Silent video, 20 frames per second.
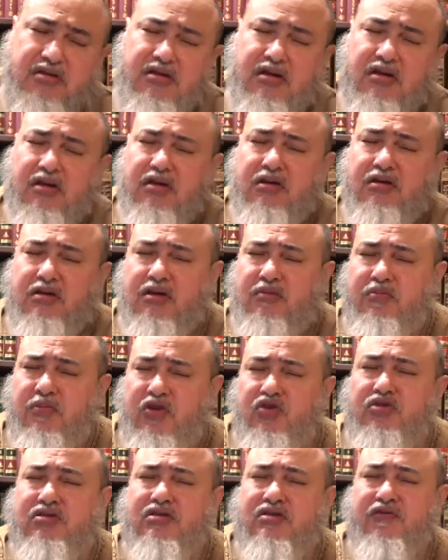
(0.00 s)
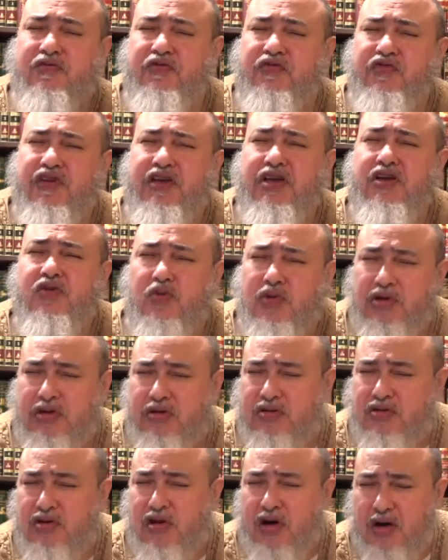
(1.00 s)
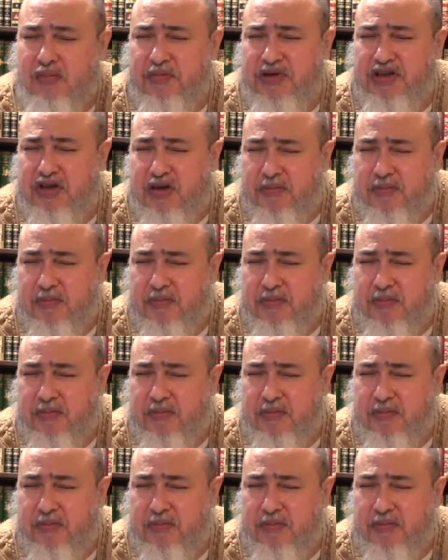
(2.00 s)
the most frequent comment